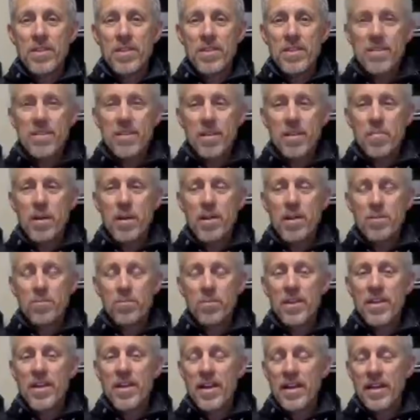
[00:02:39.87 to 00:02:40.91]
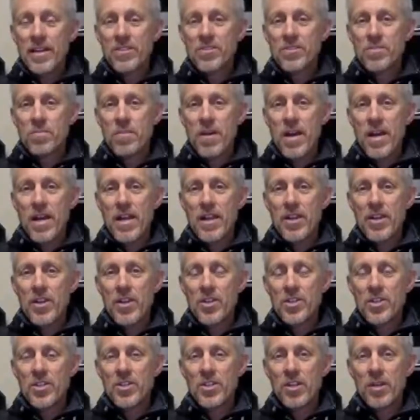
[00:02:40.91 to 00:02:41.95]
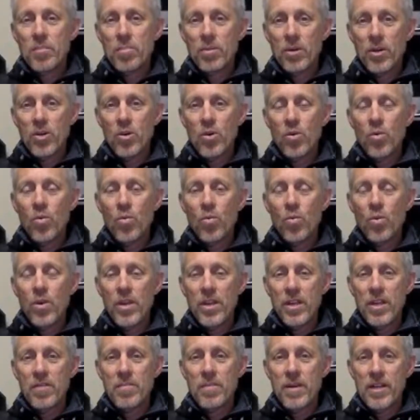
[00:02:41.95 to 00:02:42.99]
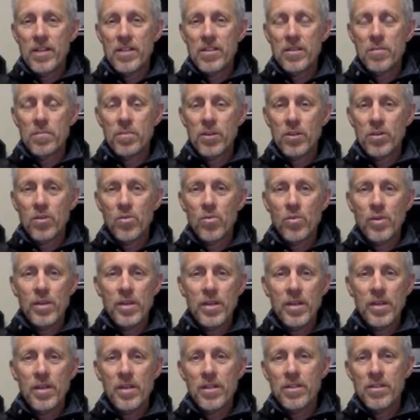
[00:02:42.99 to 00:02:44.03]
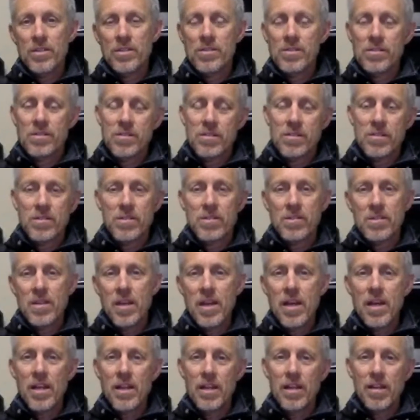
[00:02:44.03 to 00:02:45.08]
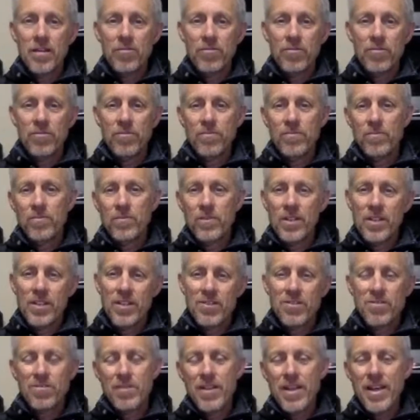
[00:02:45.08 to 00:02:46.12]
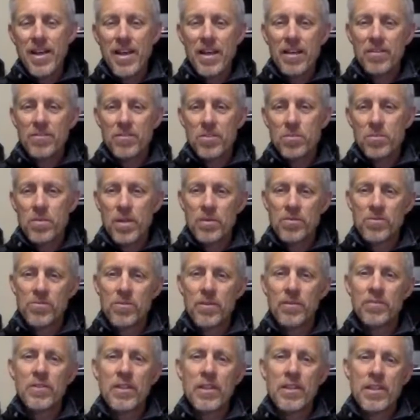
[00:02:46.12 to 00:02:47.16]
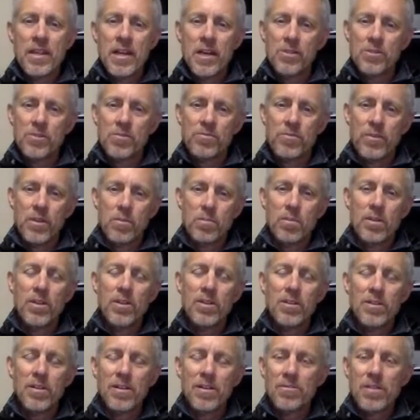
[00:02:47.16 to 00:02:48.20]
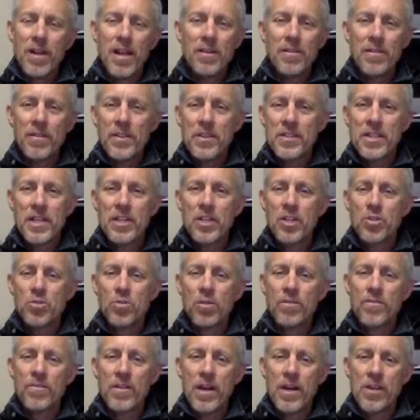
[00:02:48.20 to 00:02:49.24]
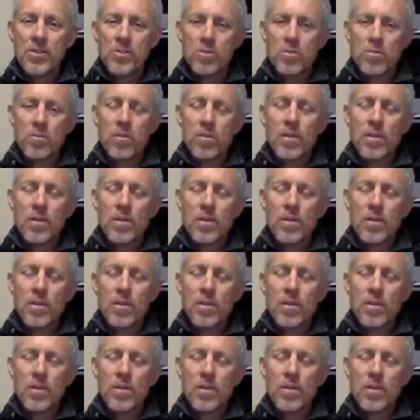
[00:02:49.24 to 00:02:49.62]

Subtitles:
about 3x my typical week. My typical week is 15,000 feet, but you're right around the 10 to 12,000.